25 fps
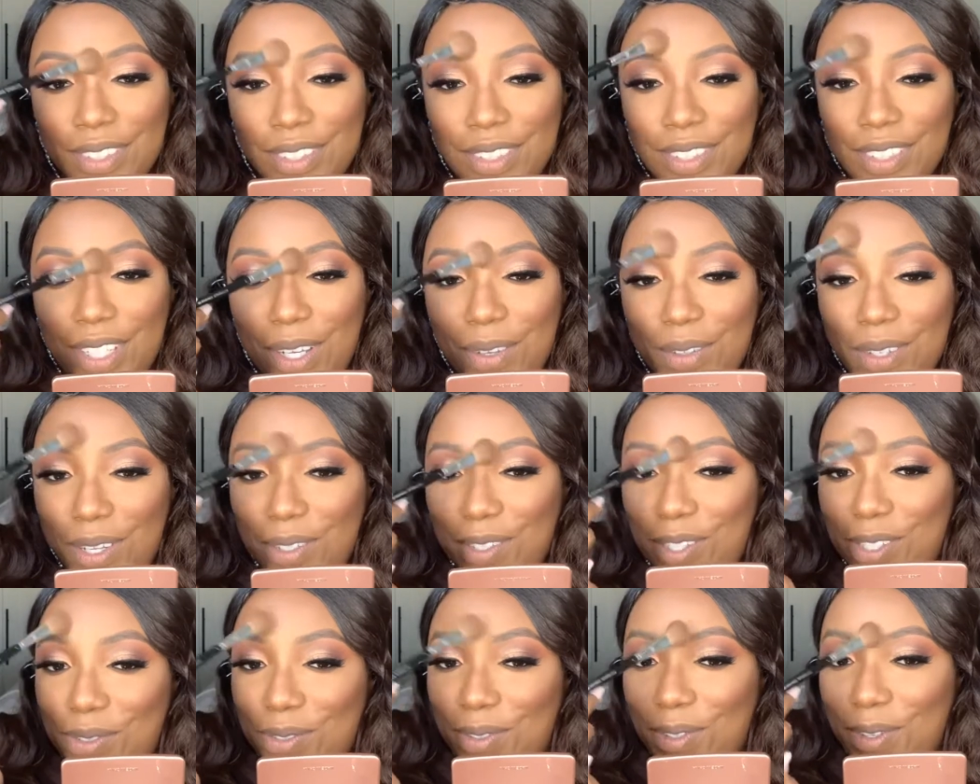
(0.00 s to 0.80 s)
don't go
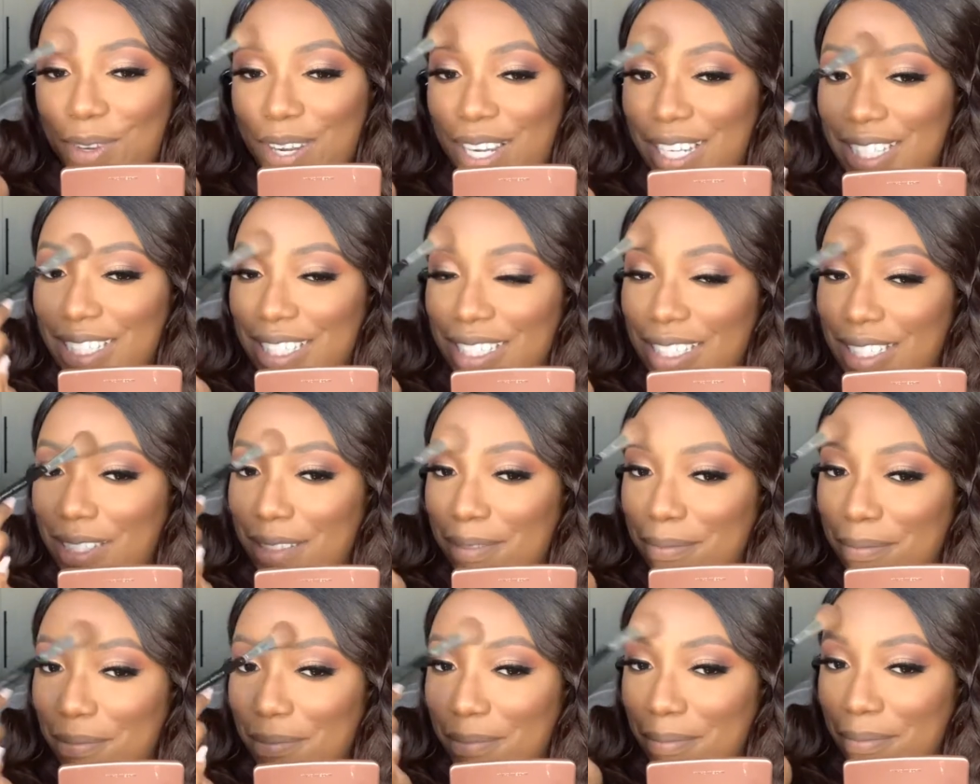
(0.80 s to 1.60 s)
too crazy.
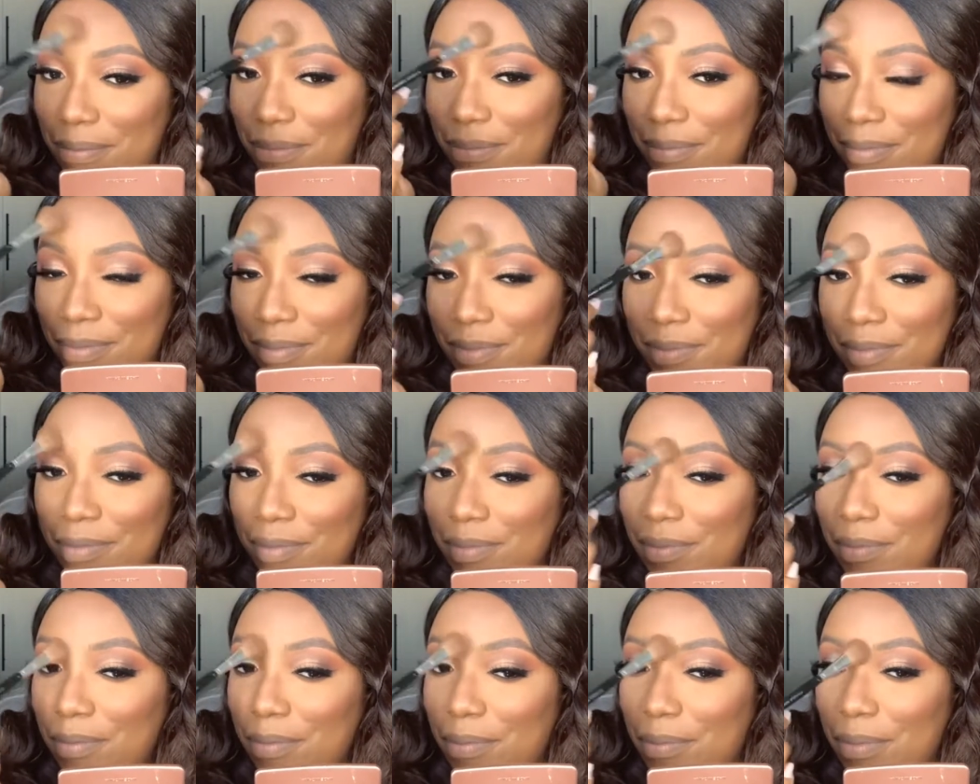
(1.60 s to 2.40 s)

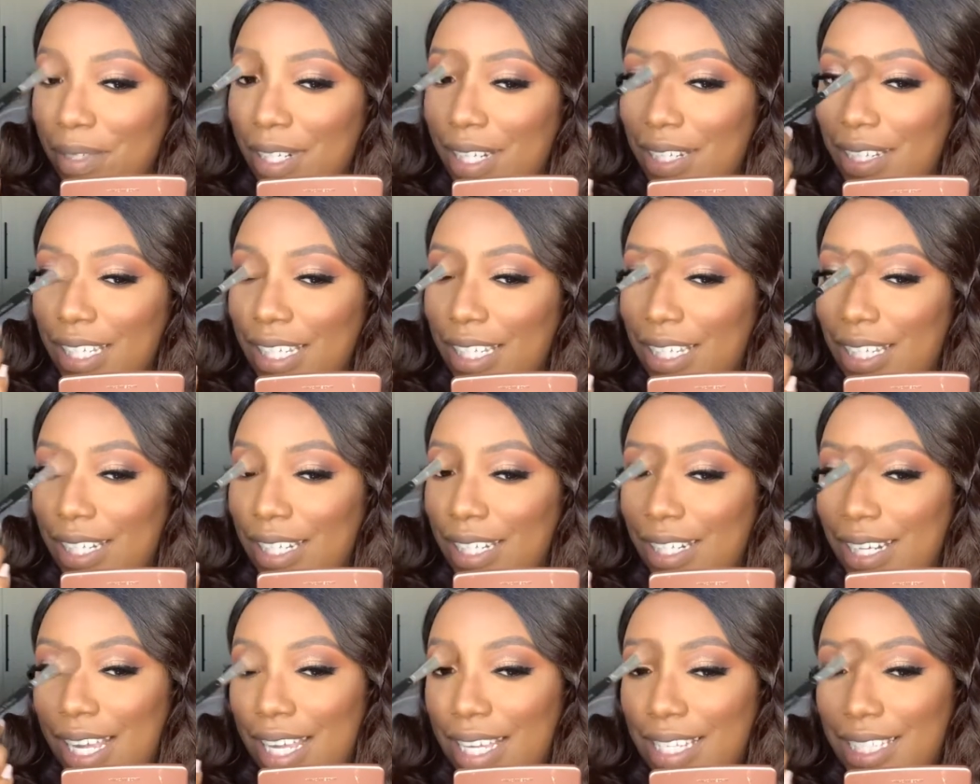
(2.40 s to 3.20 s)
But I think a
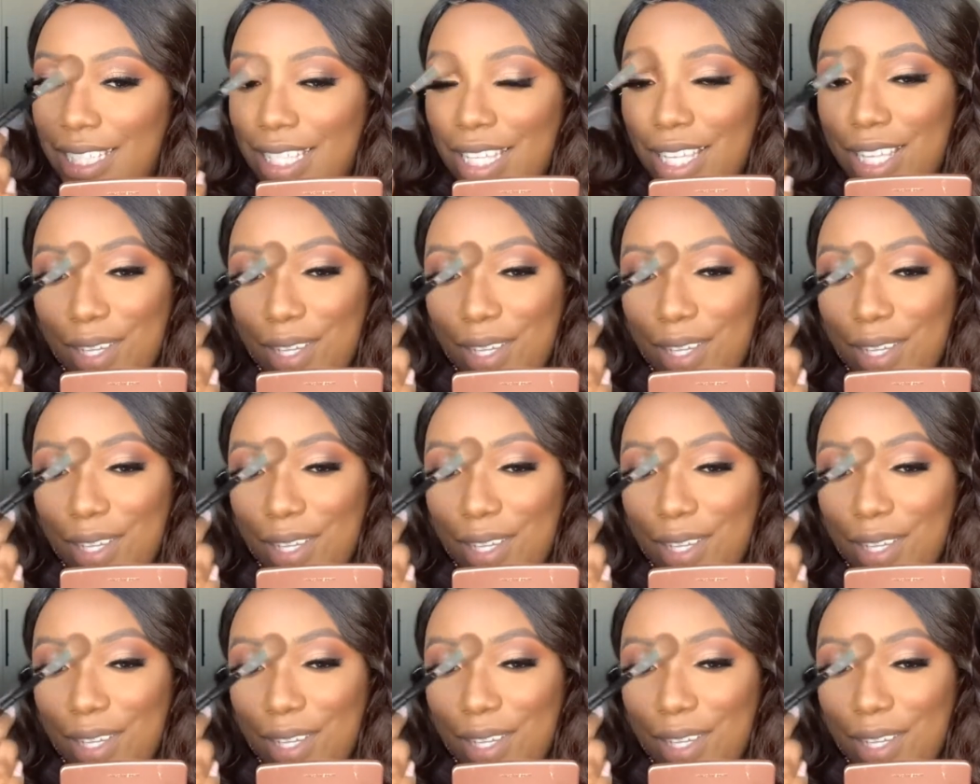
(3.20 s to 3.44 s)
nice